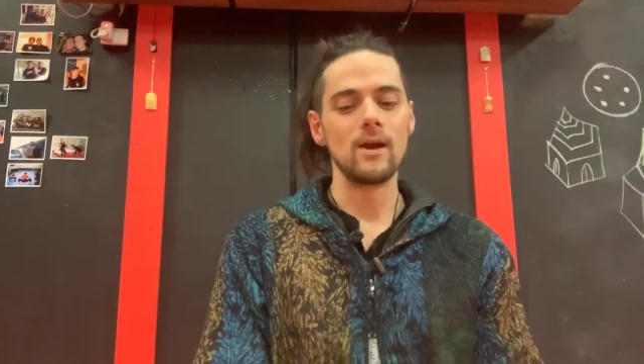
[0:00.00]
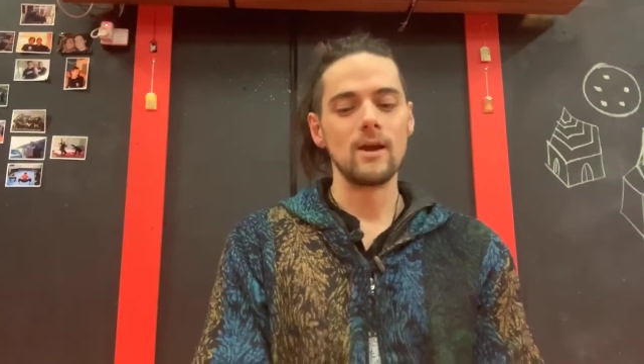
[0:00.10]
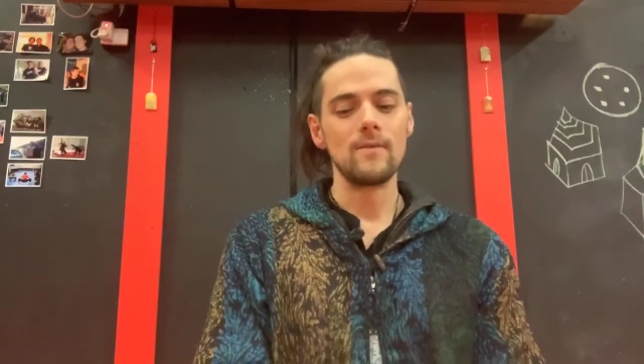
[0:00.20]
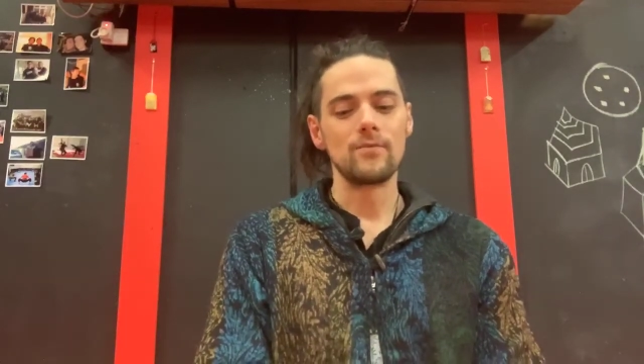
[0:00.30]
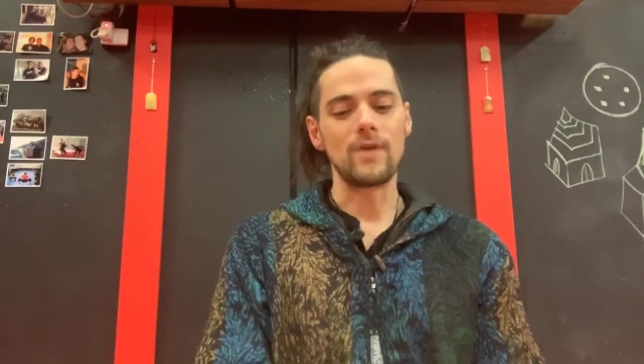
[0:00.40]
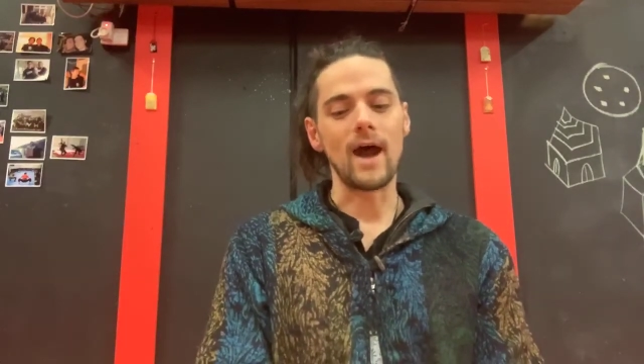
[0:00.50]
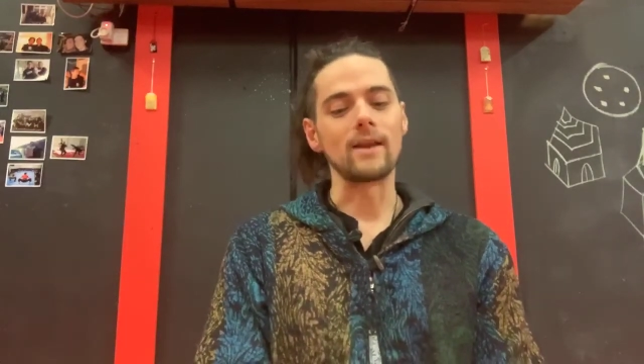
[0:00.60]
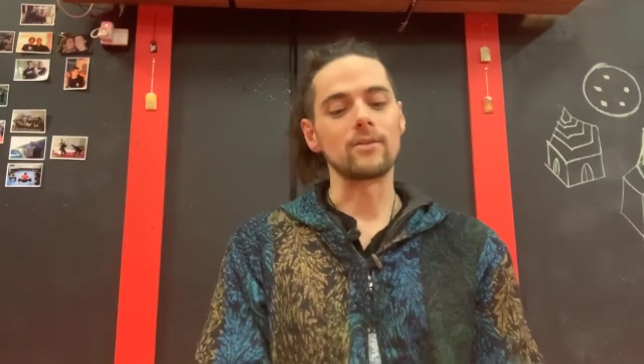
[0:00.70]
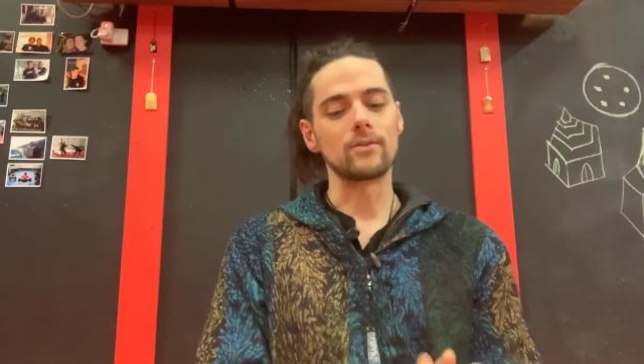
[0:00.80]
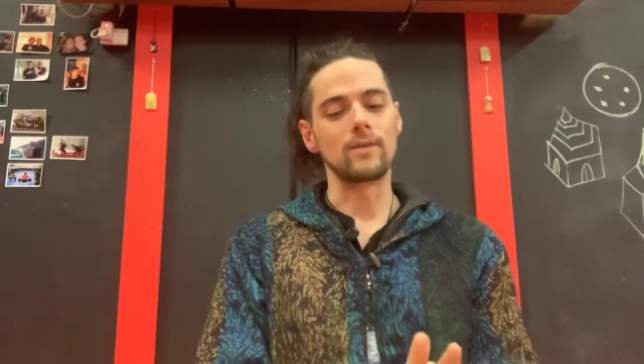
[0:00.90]
that
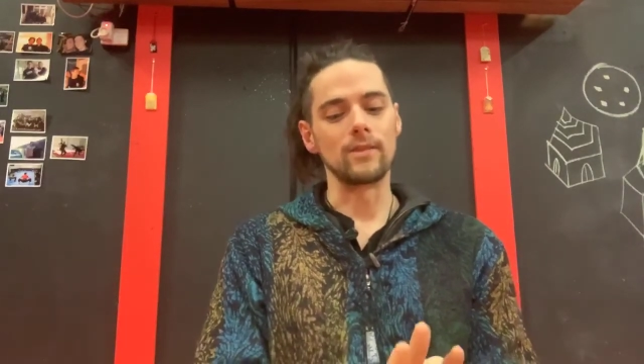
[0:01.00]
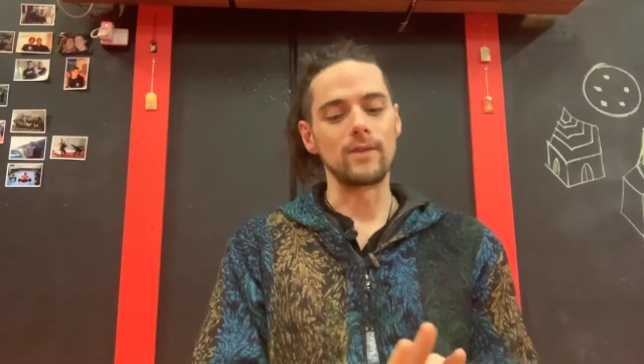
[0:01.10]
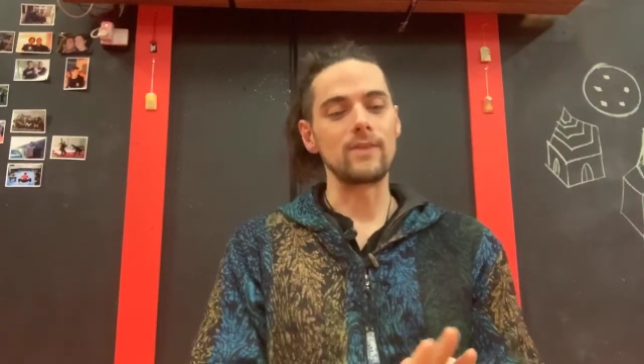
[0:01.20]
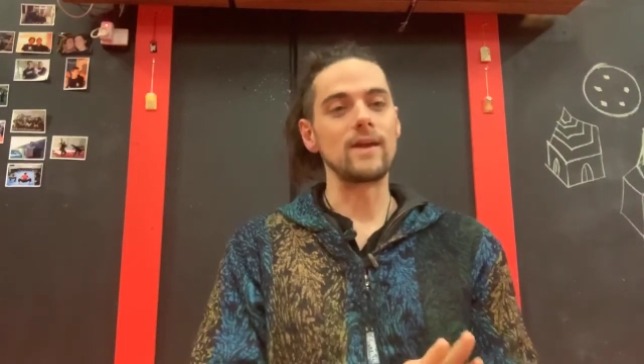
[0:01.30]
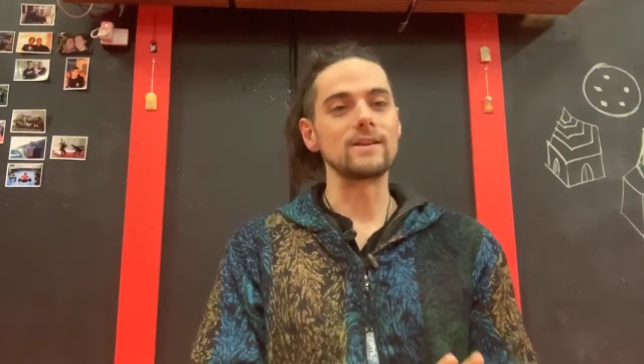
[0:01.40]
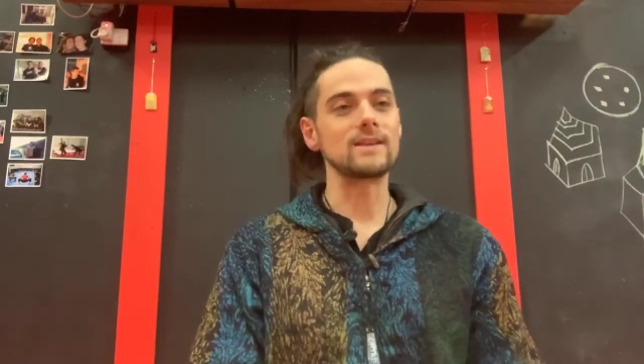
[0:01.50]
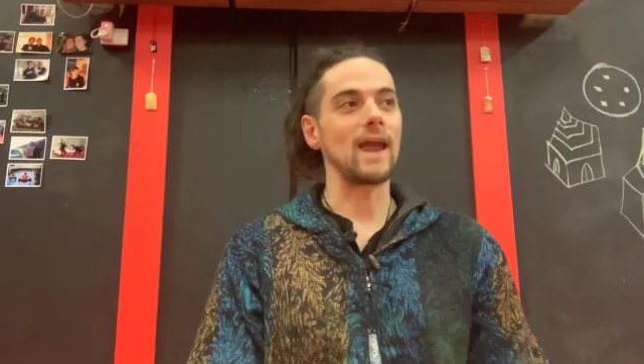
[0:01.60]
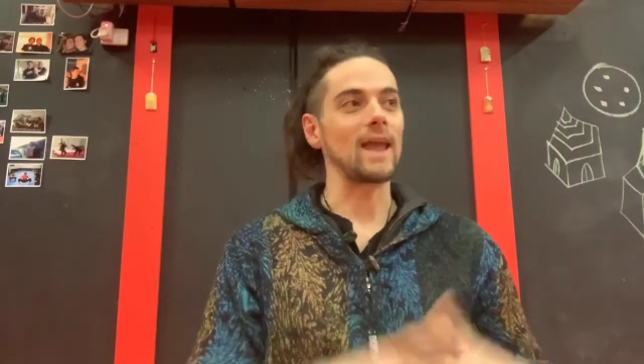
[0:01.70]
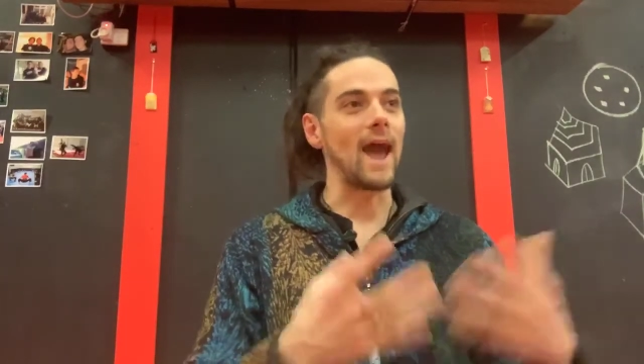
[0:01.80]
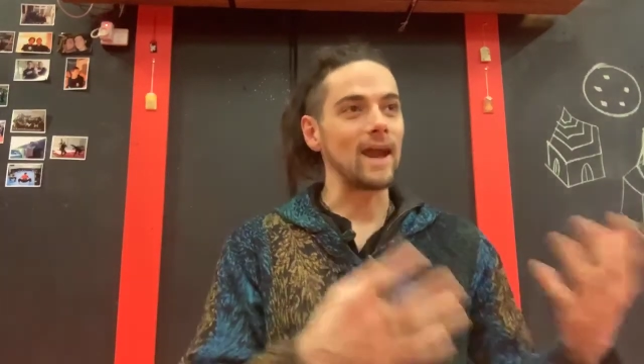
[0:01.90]
they then take
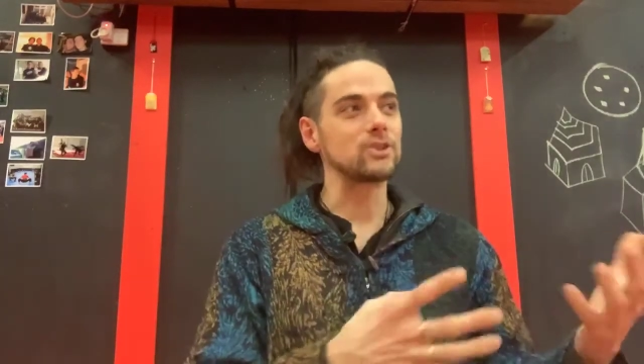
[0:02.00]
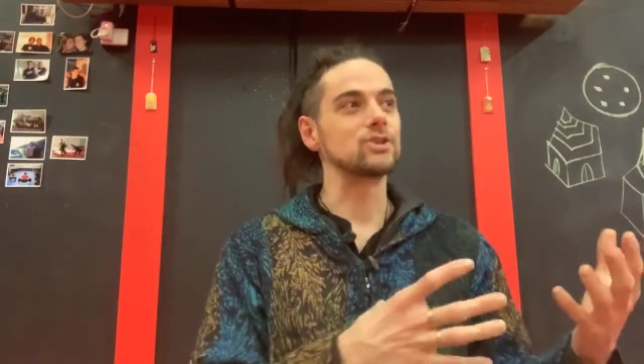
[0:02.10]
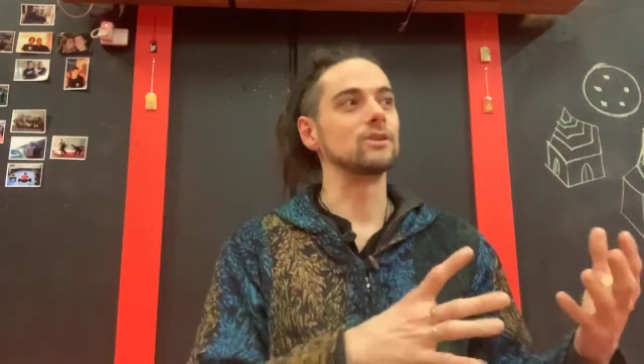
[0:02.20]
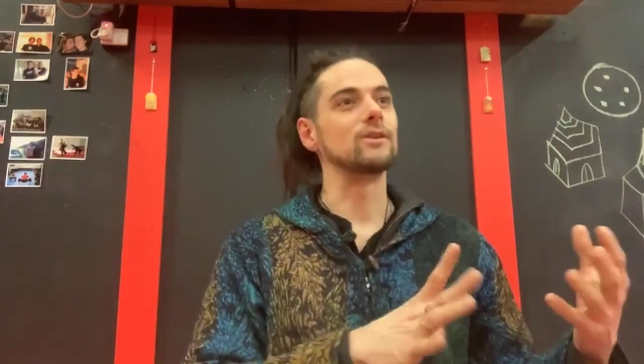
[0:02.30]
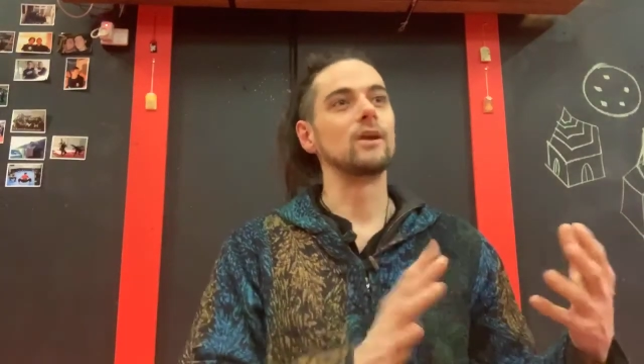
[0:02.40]
action